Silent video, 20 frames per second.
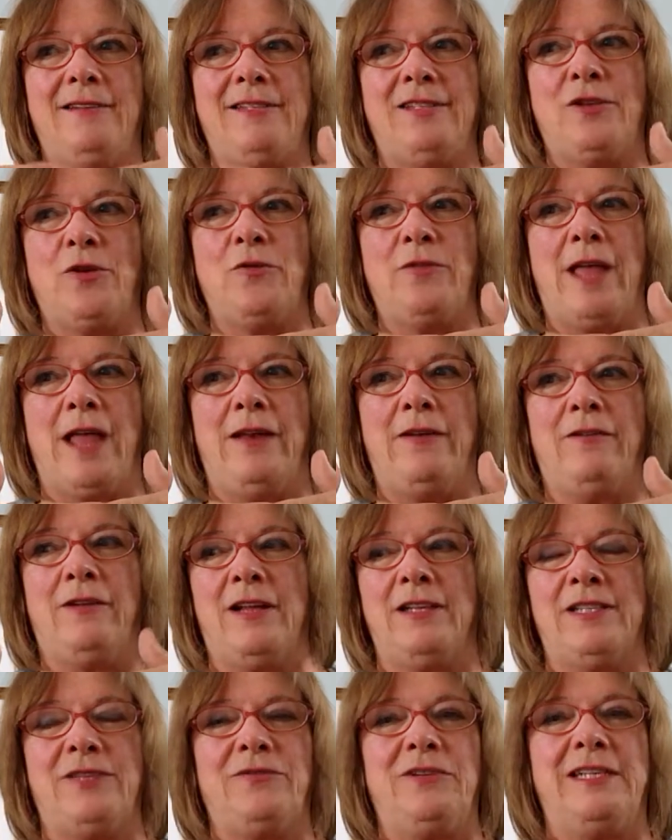so that
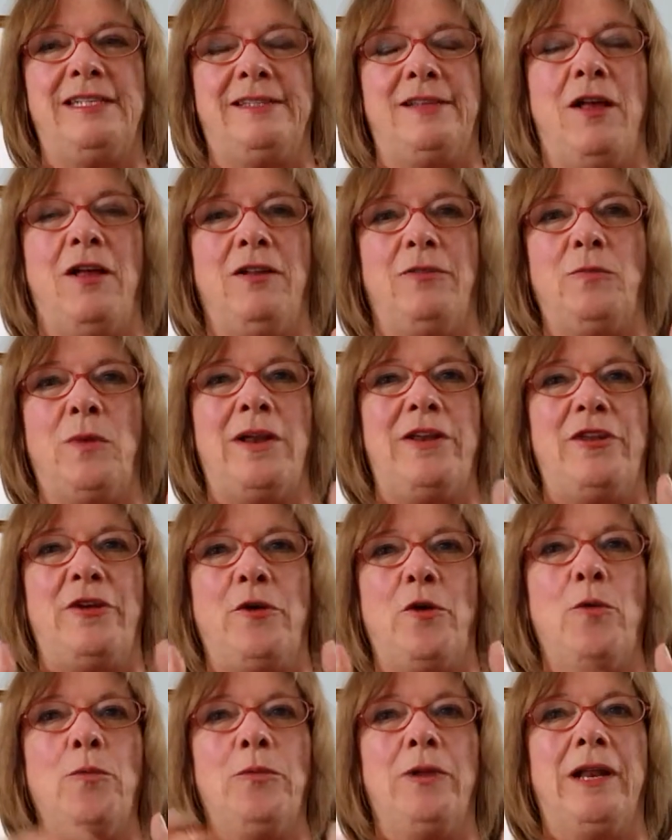as a result, when you
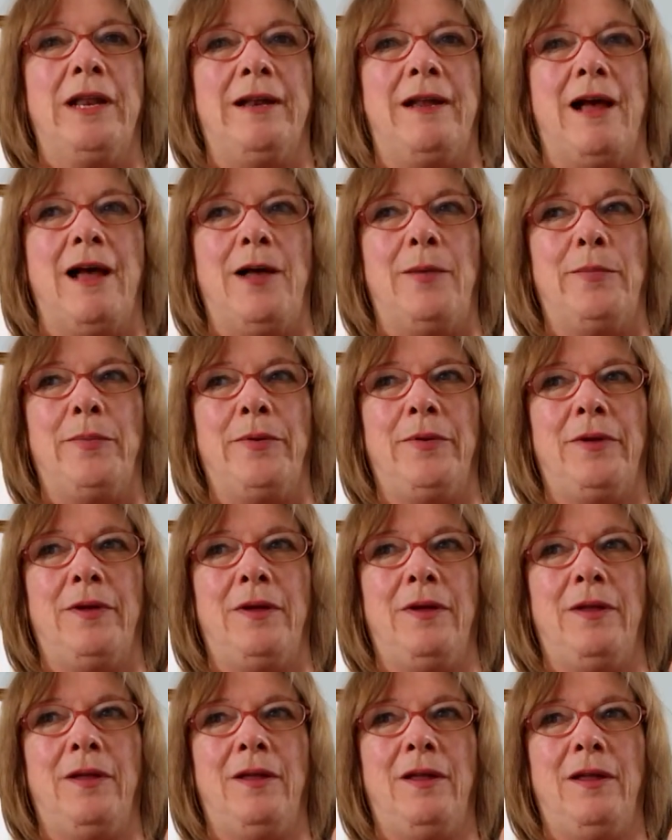open it up,
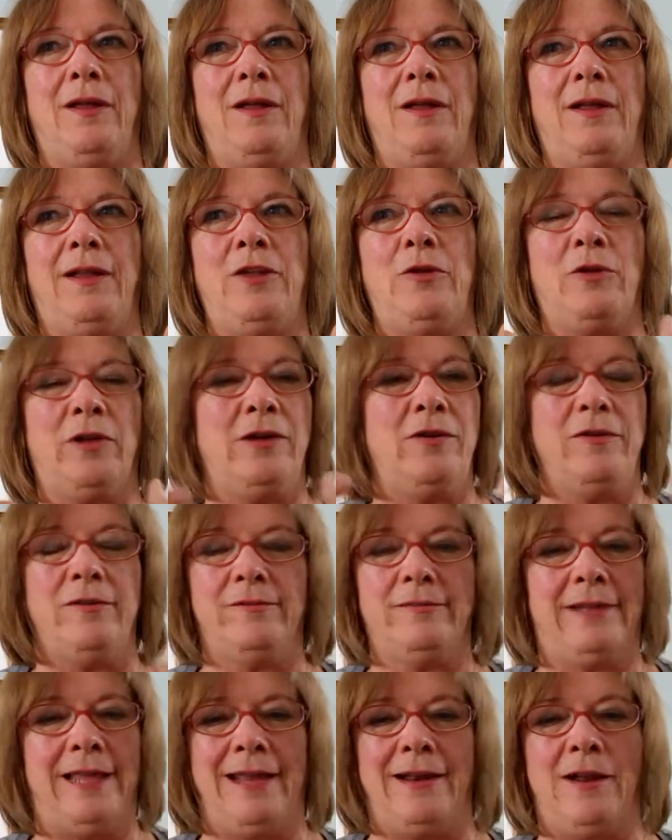you can
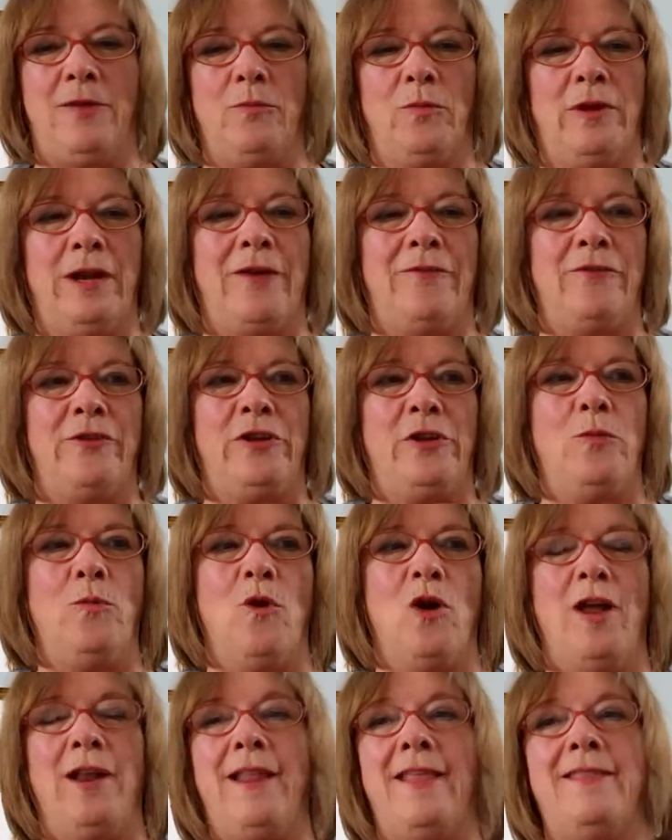get at whatever you
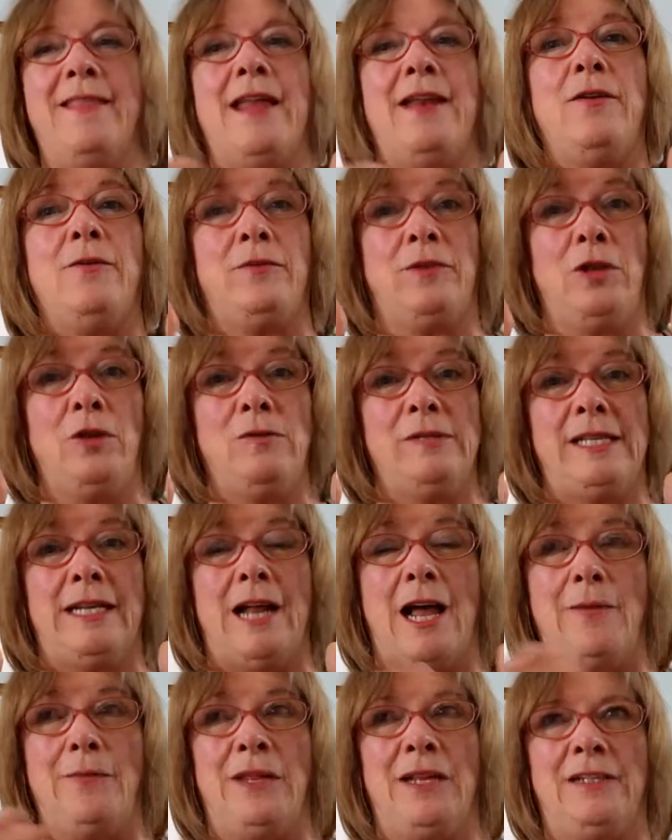want, and then close it
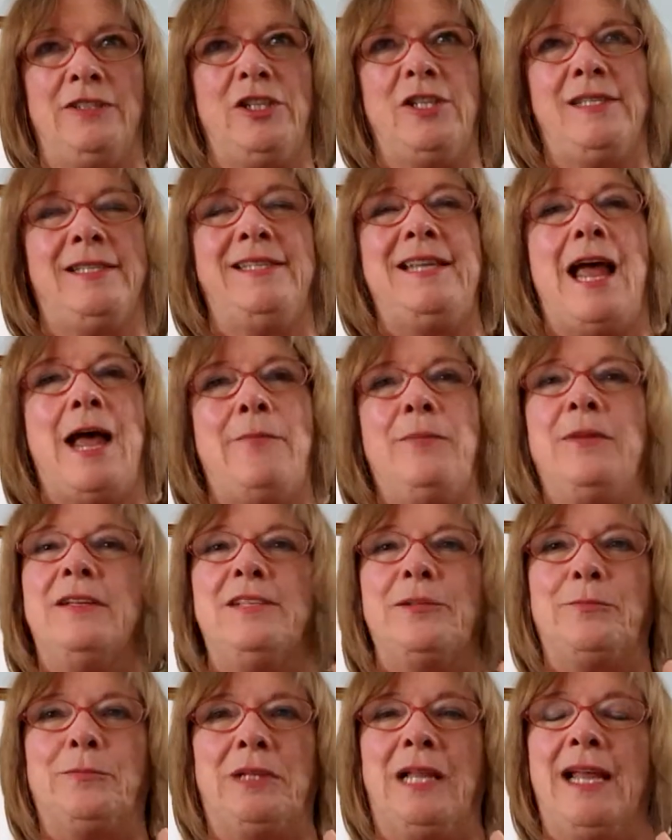up. It'll just snap
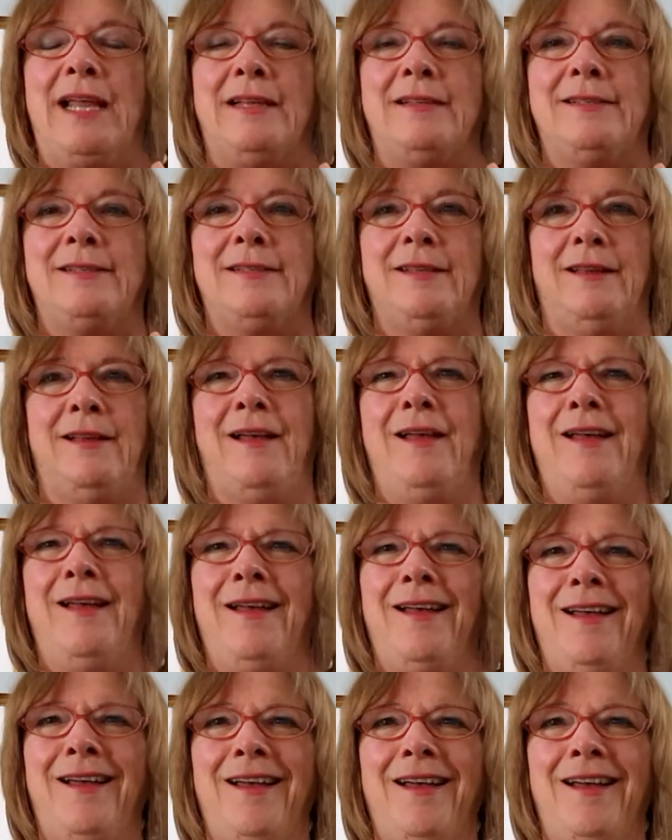into place.
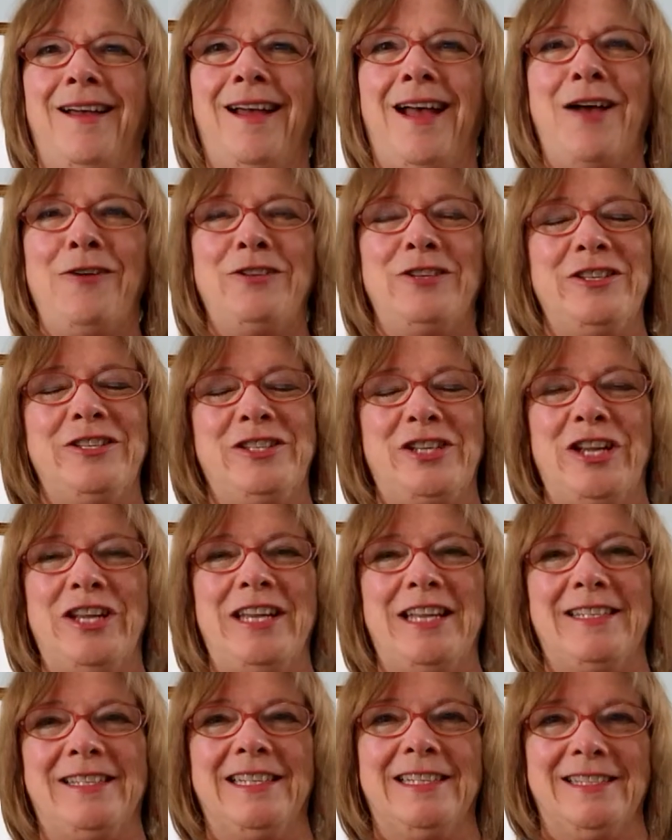How
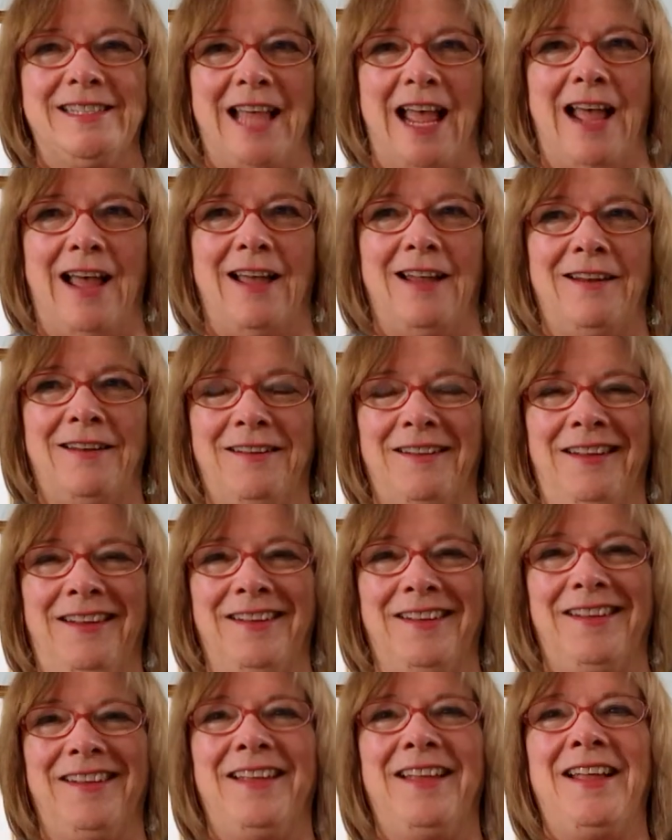ingenious is that?
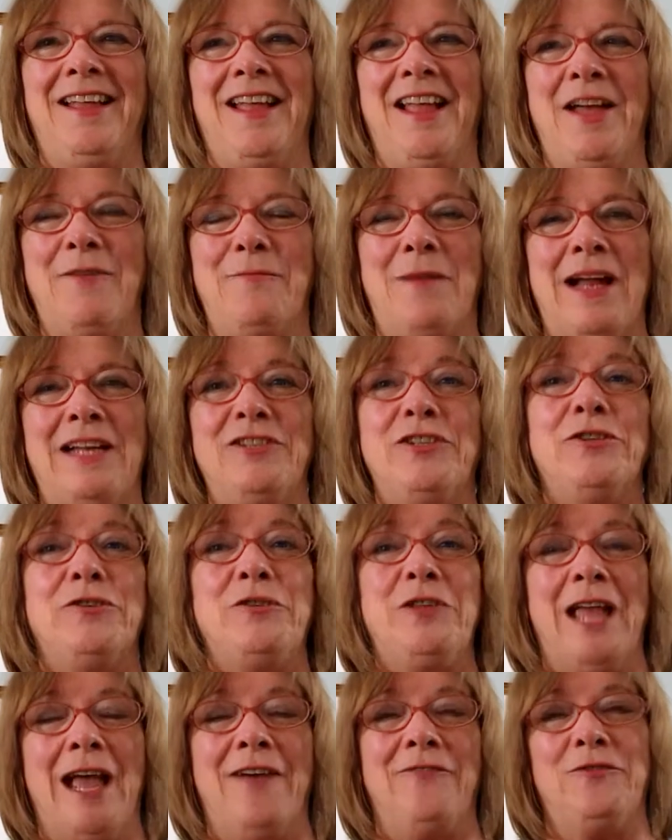Mind you,
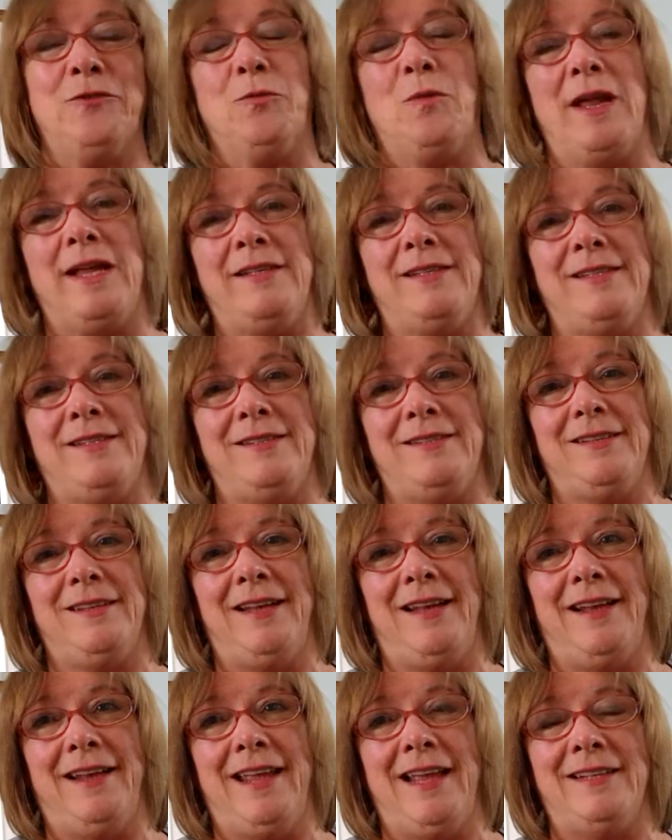you have to waste,
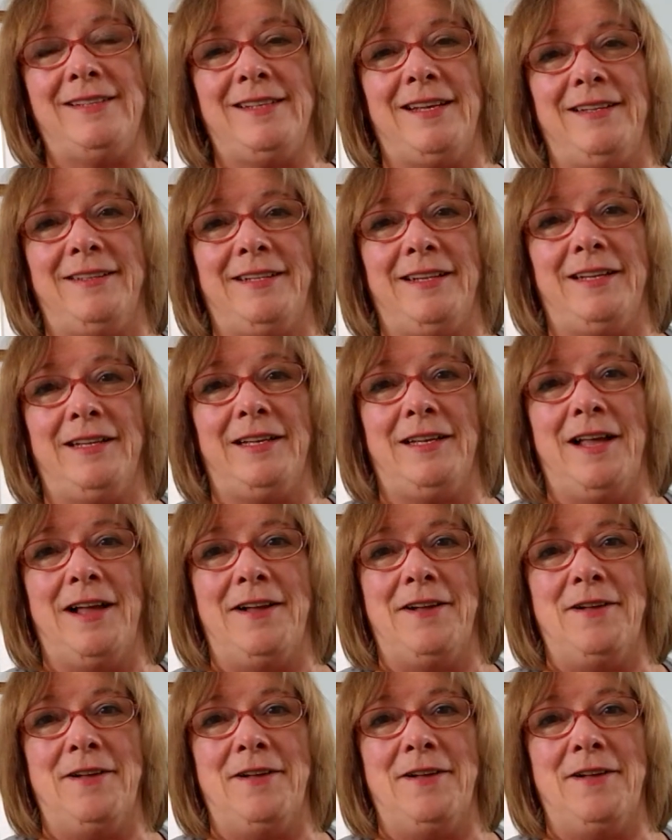I guess, a little